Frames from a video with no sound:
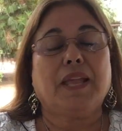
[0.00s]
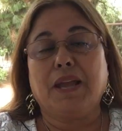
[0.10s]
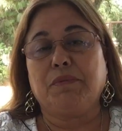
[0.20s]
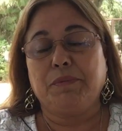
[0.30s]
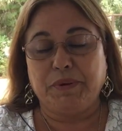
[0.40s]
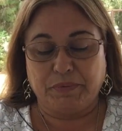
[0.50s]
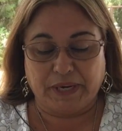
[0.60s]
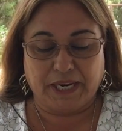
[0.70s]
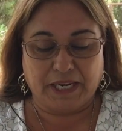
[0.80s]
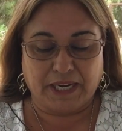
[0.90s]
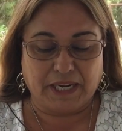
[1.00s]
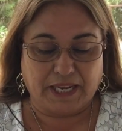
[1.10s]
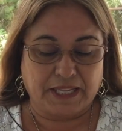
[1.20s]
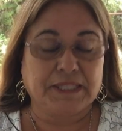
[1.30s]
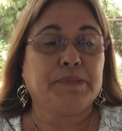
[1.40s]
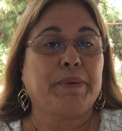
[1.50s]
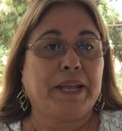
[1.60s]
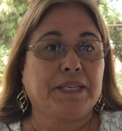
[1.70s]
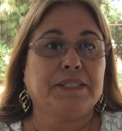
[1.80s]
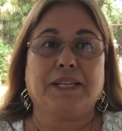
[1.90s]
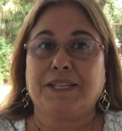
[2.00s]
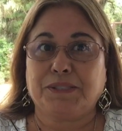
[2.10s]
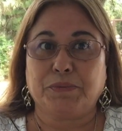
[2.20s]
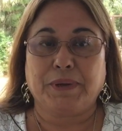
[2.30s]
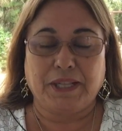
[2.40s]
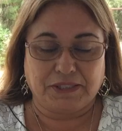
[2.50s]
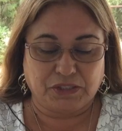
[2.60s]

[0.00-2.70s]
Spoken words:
I will be reading it in Spanish as well.